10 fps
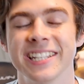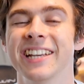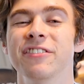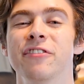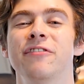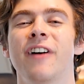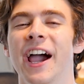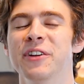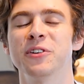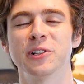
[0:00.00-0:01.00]
to give the
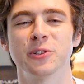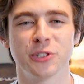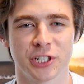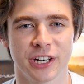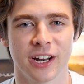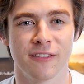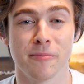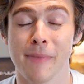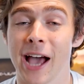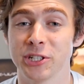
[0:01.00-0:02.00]
final illusion of a
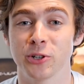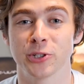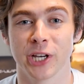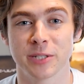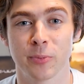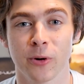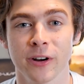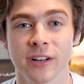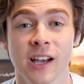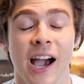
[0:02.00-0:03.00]
magical
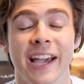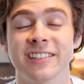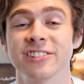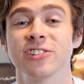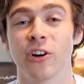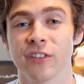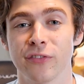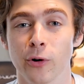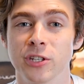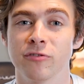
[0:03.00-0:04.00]
chessboard, I installed a
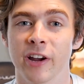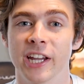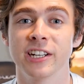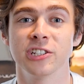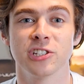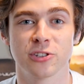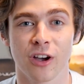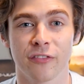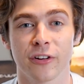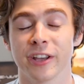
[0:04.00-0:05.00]
voice recognition
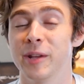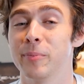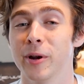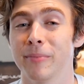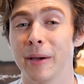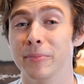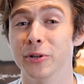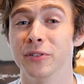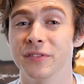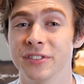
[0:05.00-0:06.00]
software to input my
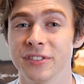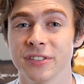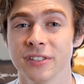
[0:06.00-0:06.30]
moves. Do you